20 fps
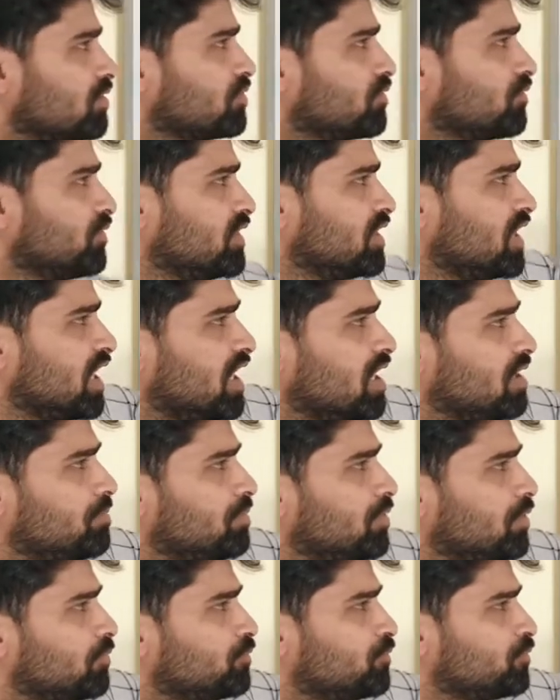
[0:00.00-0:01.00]
with the
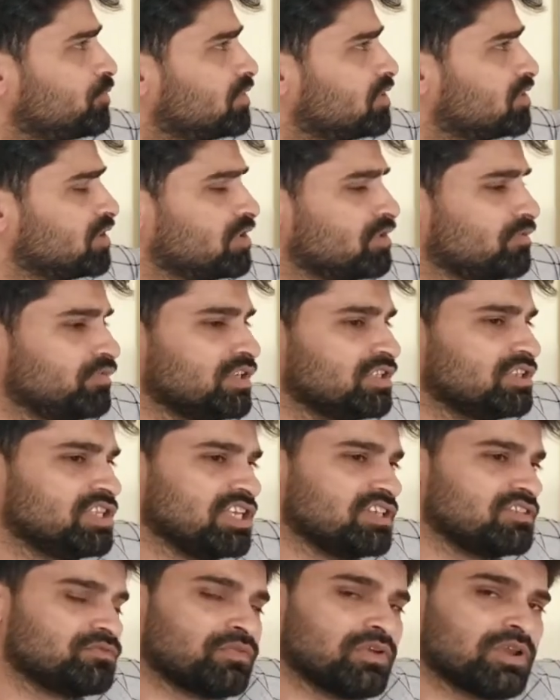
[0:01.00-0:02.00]
help of with
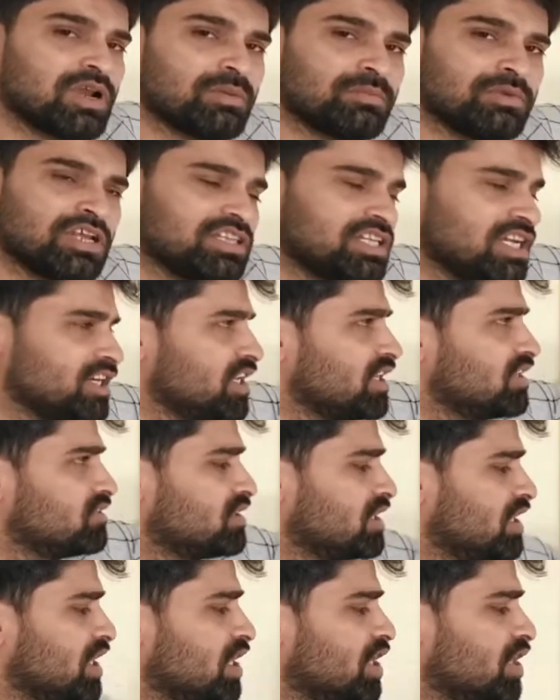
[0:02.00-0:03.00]
this phenomenon that
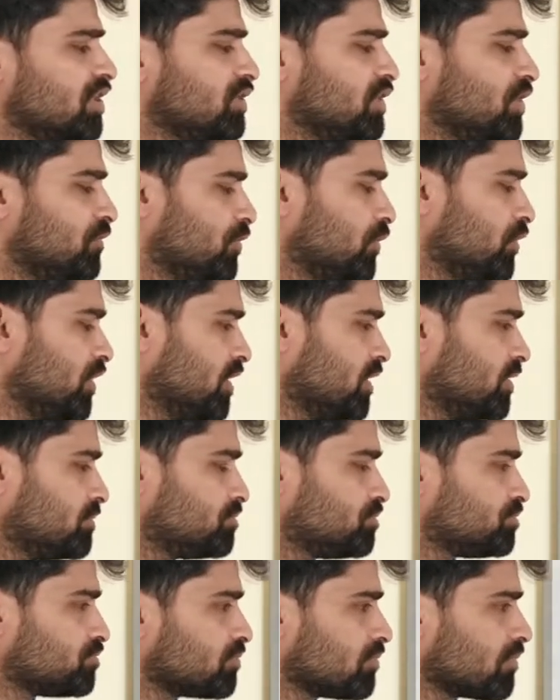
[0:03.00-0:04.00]
is
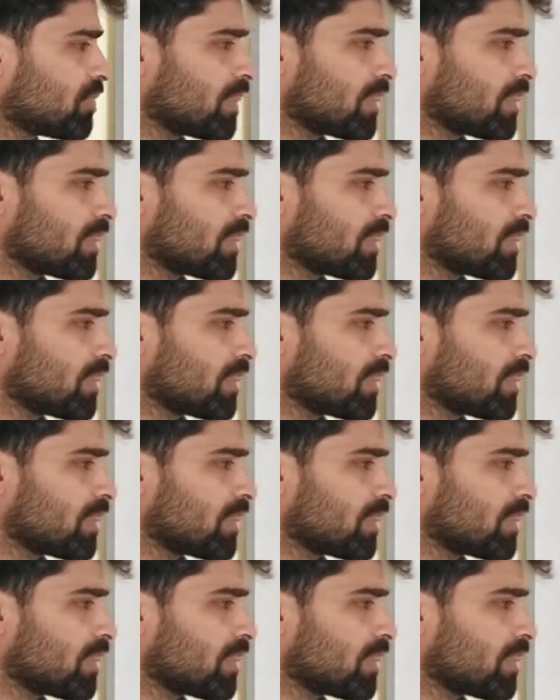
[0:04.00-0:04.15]
diffusion.